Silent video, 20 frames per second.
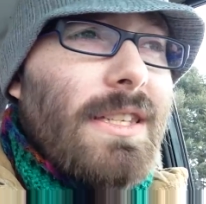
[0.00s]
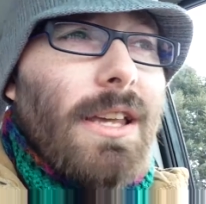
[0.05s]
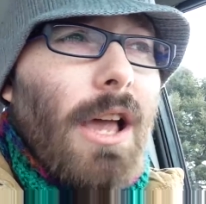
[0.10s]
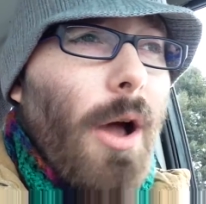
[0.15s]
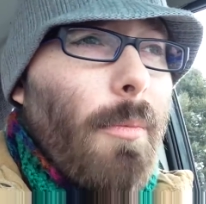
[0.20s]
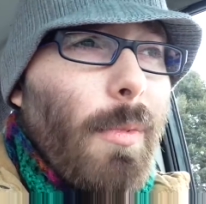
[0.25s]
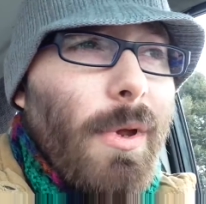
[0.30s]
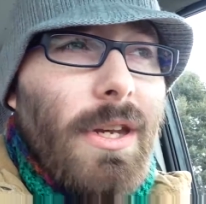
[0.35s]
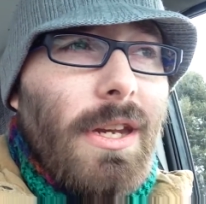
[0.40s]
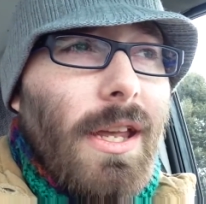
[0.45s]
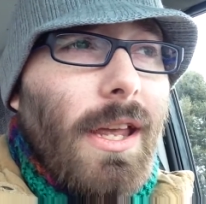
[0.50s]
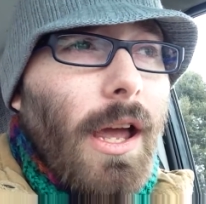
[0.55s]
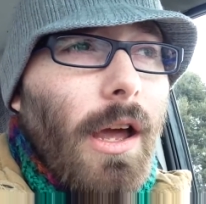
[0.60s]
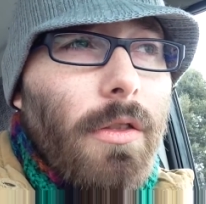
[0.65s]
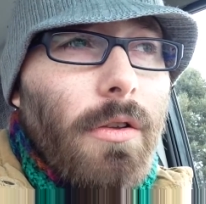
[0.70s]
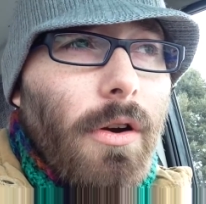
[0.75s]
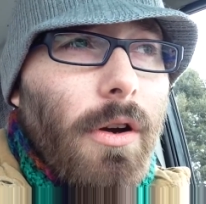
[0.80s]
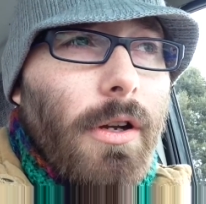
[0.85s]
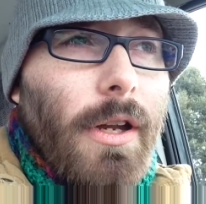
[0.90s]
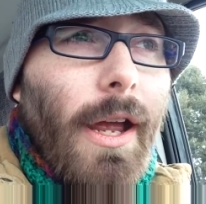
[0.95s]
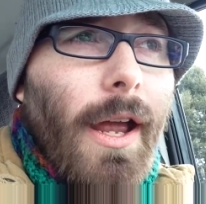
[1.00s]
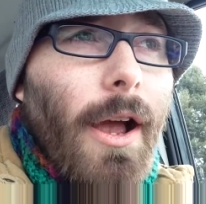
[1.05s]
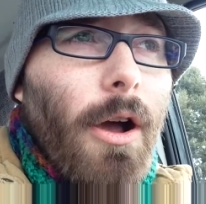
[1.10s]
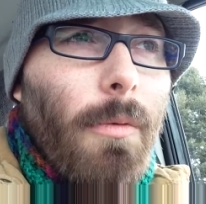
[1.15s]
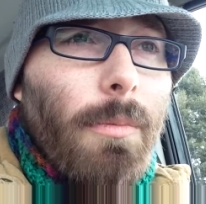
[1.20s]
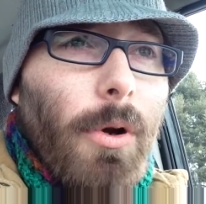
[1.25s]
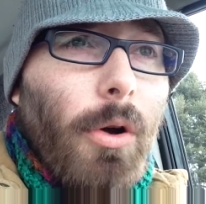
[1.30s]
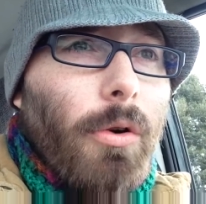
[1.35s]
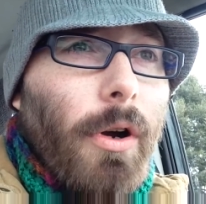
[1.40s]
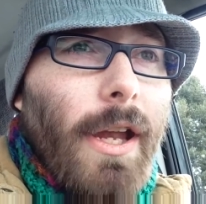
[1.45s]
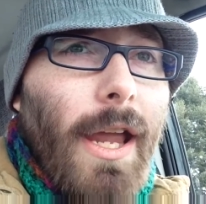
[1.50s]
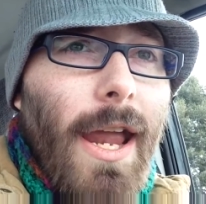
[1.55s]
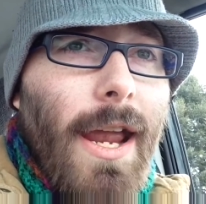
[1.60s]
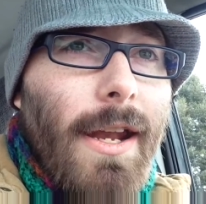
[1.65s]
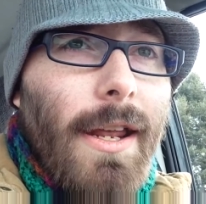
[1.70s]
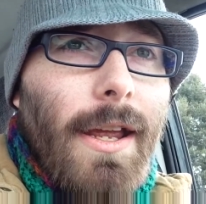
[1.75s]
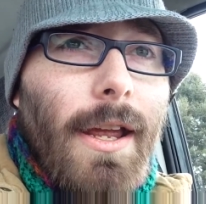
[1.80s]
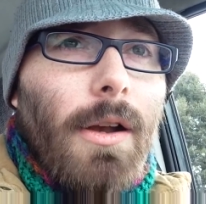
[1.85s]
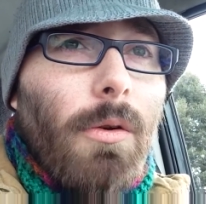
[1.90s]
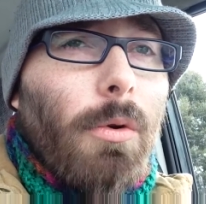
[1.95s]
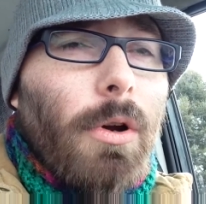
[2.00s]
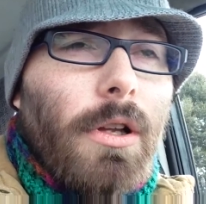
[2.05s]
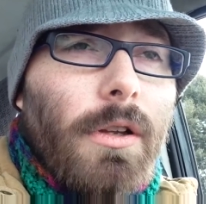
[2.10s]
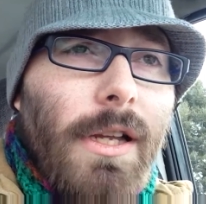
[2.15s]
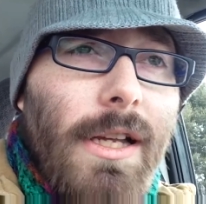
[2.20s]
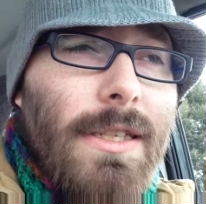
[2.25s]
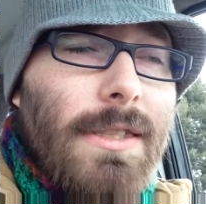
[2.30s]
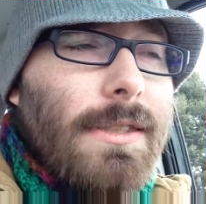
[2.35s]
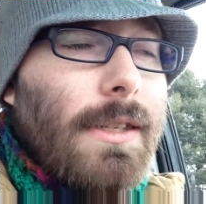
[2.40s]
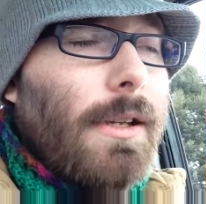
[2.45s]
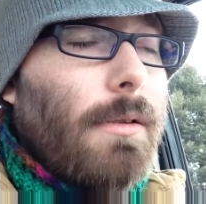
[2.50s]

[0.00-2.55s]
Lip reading: coming together to help create it and release